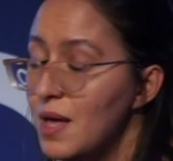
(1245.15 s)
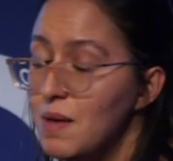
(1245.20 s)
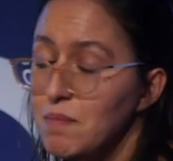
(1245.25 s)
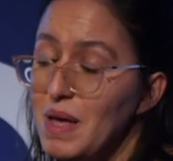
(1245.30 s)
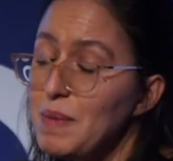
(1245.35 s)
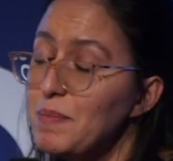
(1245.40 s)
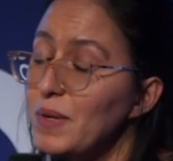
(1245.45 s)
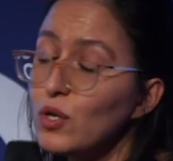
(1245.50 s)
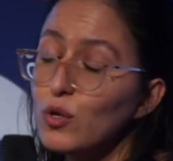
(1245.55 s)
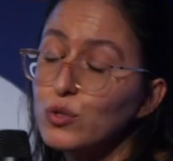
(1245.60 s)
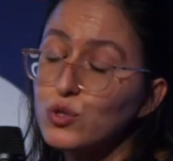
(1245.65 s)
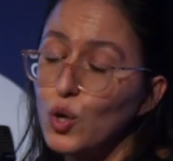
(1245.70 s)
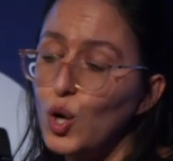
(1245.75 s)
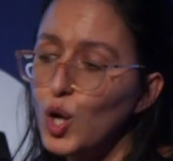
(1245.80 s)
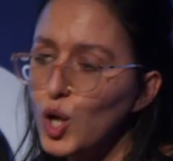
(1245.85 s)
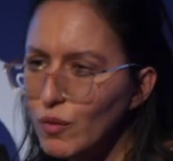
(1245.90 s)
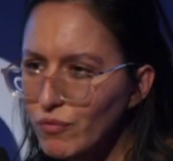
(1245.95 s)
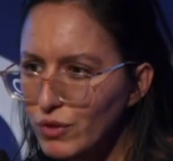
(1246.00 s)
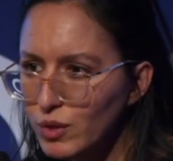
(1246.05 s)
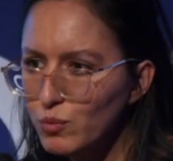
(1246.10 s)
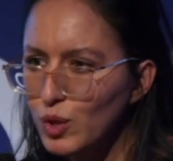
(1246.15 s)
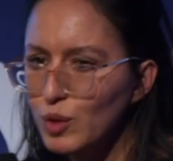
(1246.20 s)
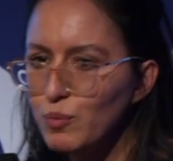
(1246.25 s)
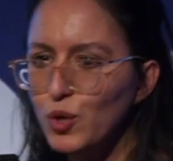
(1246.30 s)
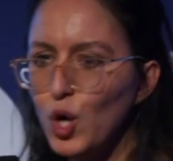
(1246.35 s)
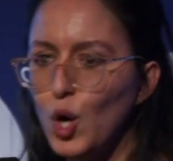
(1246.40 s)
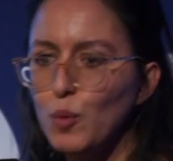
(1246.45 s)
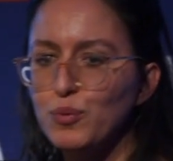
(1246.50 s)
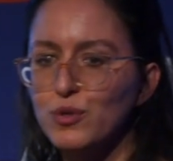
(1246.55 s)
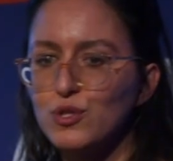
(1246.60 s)
Maybe not all of them will
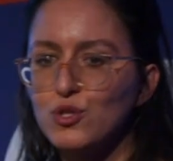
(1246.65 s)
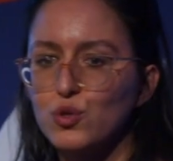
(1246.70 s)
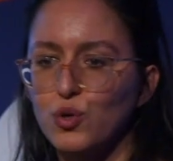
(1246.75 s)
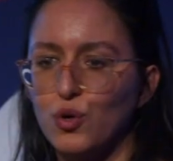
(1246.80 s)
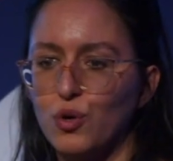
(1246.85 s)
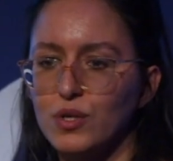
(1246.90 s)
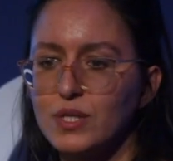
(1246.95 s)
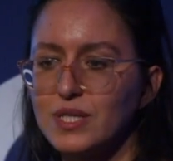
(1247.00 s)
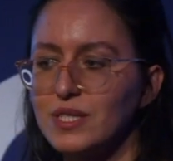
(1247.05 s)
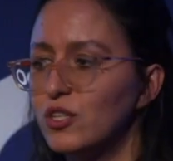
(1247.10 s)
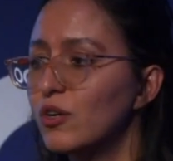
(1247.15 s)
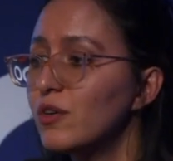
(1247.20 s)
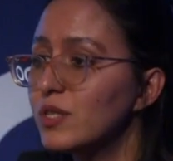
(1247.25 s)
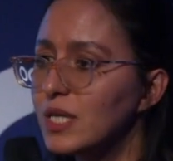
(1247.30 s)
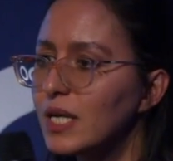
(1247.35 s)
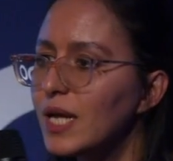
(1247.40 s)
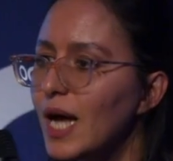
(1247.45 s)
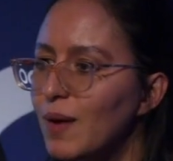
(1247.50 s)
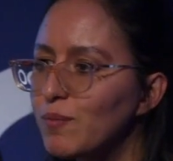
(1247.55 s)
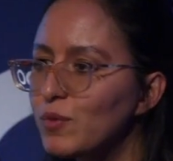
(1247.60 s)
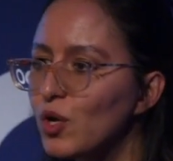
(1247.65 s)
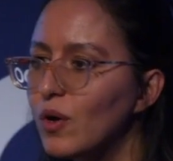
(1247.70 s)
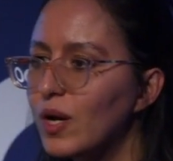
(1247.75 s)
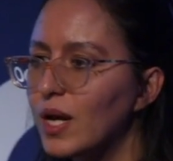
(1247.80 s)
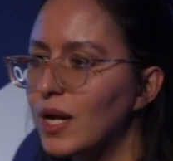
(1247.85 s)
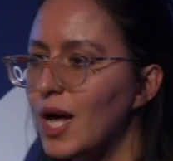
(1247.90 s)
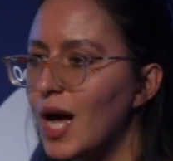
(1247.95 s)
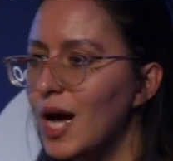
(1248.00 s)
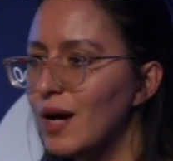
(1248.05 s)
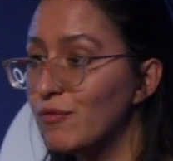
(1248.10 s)
be open source. Certainly, I'm not
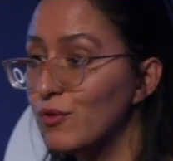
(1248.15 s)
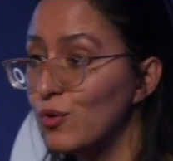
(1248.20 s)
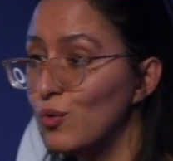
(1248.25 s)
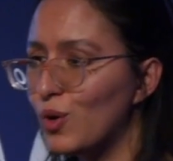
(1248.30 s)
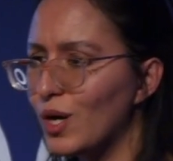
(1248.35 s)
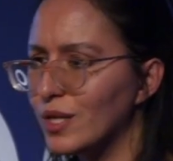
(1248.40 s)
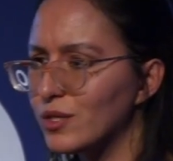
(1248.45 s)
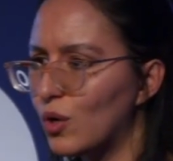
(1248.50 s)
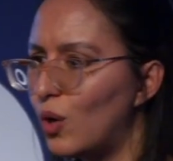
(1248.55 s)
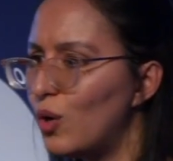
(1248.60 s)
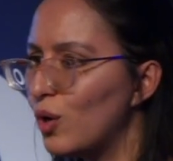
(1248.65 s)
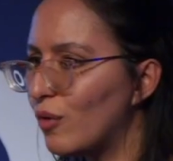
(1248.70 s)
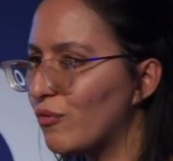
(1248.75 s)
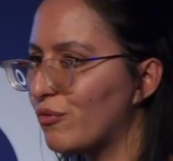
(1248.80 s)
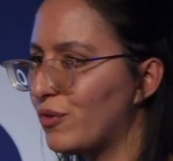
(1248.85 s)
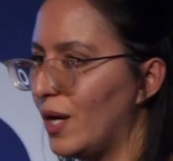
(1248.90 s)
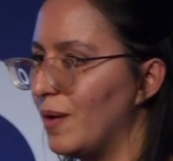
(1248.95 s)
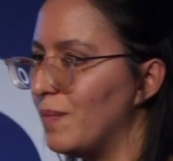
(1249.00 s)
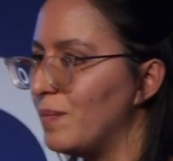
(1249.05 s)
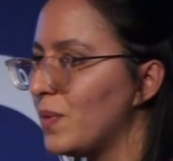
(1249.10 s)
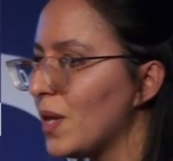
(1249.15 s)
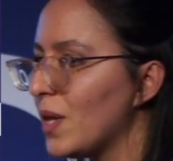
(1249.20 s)
going to have a look at all of them.